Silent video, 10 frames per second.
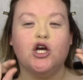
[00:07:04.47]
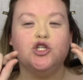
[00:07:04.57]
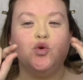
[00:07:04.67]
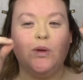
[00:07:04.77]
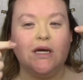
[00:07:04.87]

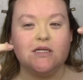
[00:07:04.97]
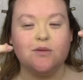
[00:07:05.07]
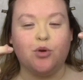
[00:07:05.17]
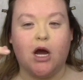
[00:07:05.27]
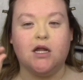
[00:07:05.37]
tweaked the
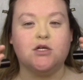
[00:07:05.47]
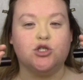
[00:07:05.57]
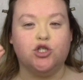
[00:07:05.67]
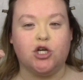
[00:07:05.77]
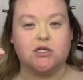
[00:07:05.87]
products
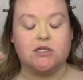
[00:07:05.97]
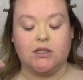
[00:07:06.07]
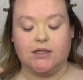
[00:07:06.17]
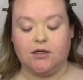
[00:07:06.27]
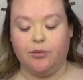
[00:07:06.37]
just a
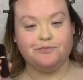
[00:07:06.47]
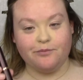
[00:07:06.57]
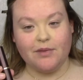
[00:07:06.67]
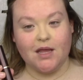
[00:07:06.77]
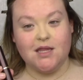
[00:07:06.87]
little bit.
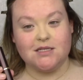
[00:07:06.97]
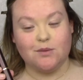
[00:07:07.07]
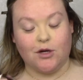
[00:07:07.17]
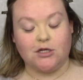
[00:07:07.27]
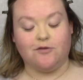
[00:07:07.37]
This
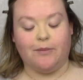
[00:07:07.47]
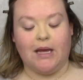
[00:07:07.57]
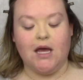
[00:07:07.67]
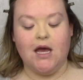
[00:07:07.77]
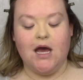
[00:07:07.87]
works for me.